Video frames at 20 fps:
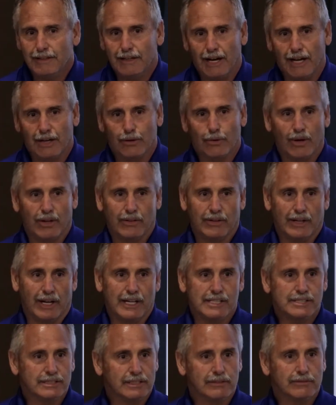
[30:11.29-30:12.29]
I go on the
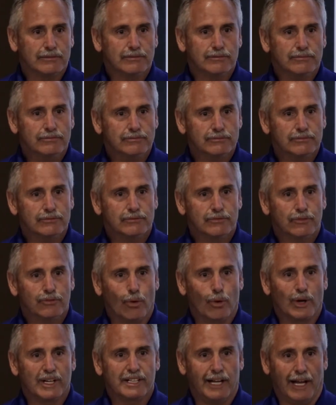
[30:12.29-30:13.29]
ice at
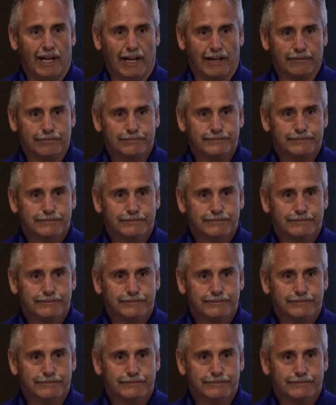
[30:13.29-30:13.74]
4:10.